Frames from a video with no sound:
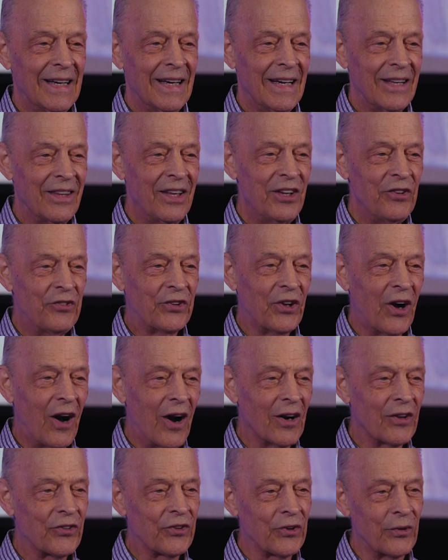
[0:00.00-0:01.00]
And these
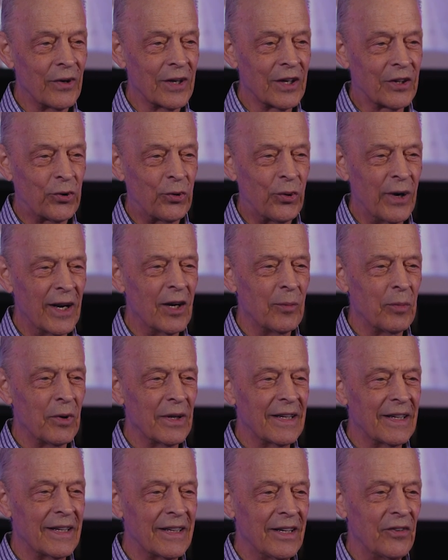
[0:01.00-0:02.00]
dogs are
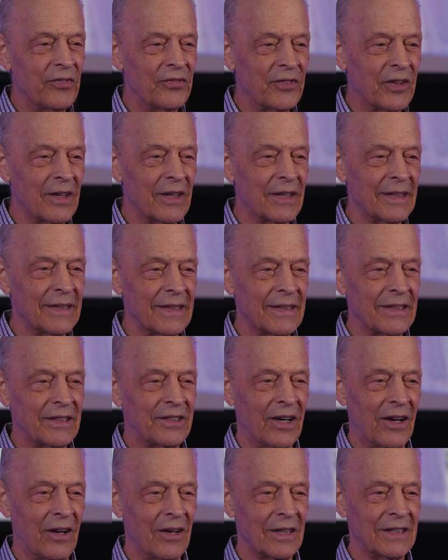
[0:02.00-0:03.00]
incredibly gifted and
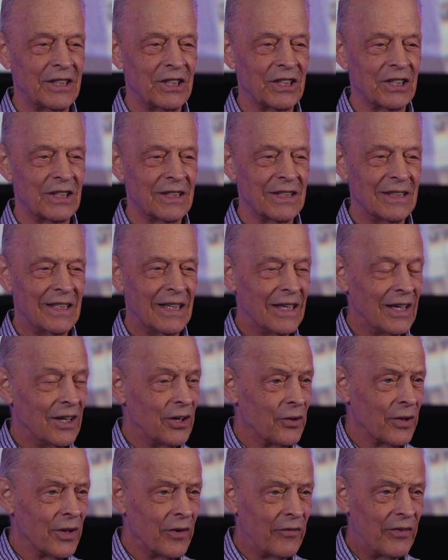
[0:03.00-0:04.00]
intelligent,
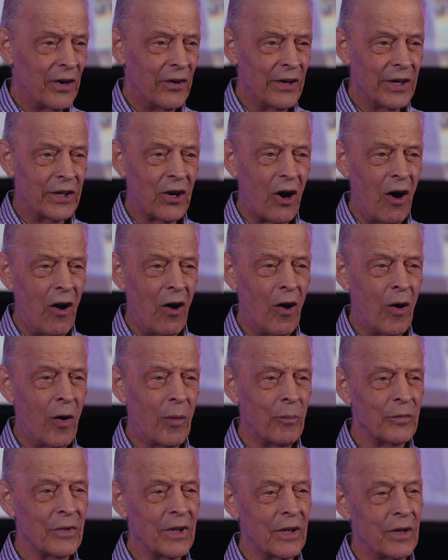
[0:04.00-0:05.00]
with a very
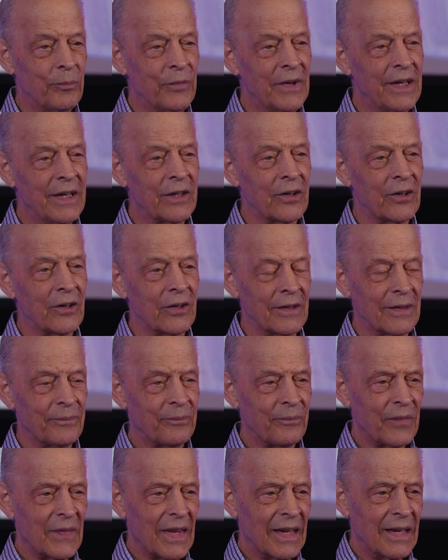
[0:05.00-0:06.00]
calm demeanor.
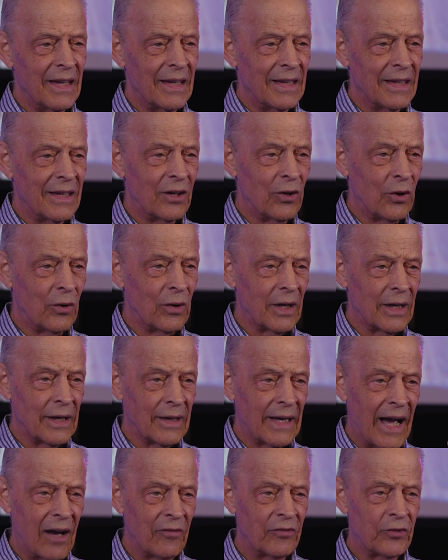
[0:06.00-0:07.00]
You know,
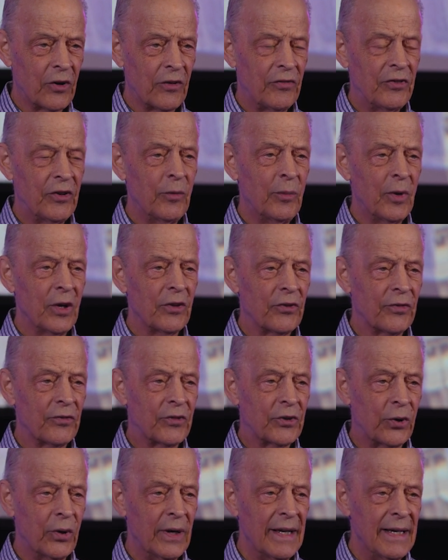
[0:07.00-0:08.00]
and after a few months
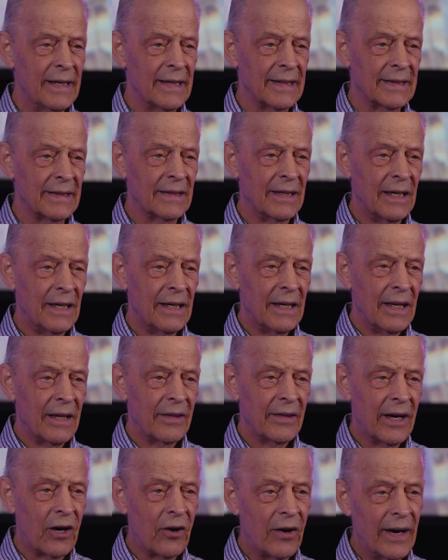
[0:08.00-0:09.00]
of training,
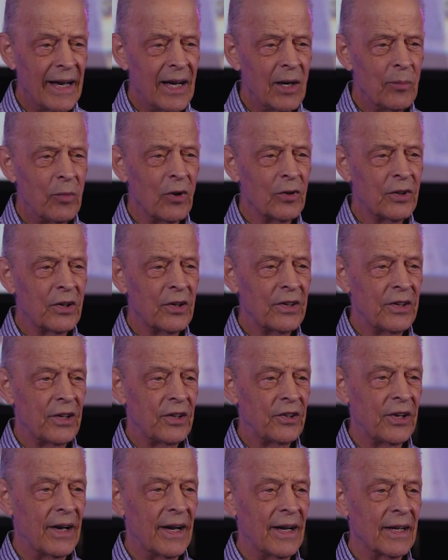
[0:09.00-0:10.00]
they're able to
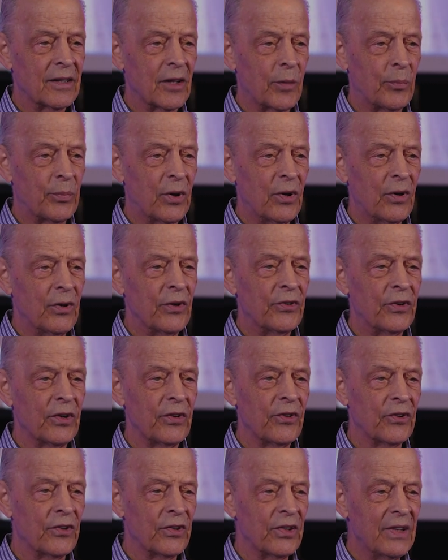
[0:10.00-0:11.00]
detect a
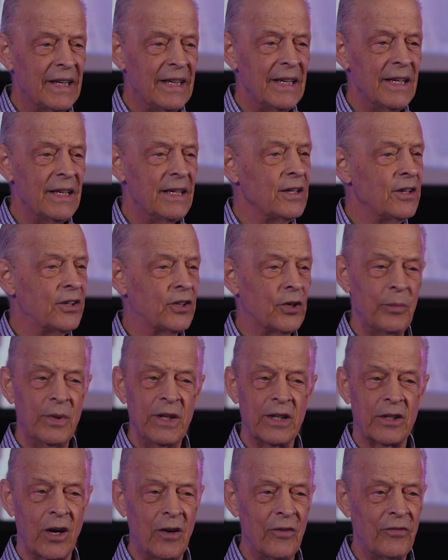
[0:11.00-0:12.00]
person's need to
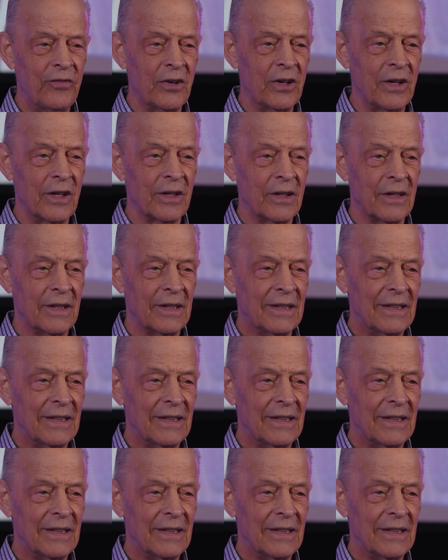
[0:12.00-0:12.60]
be comforted.